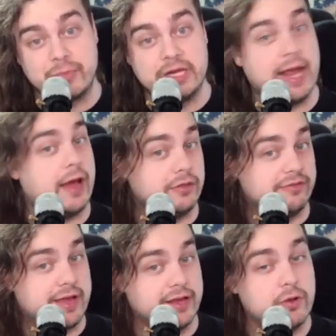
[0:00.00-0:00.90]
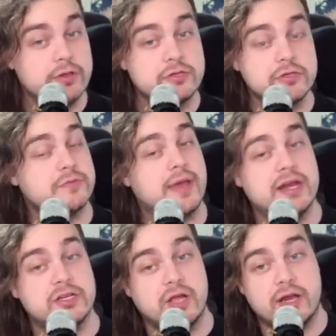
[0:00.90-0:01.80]
Now, the Flying Oysters
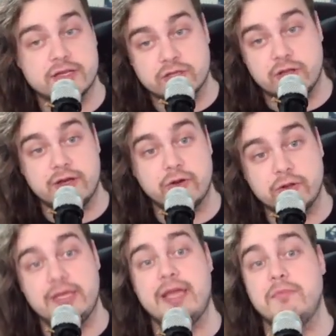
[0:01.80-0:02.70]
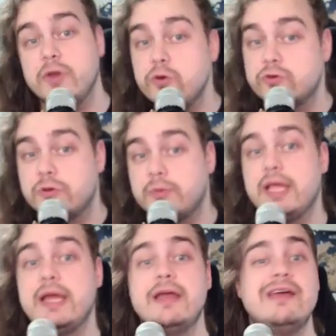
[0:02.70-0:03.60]
manage a lot of solid early game neutral
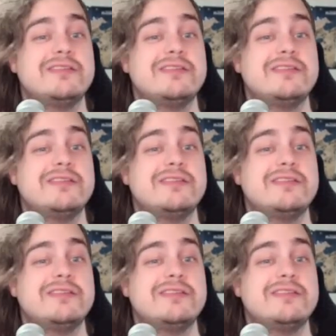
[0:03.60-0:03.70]
play,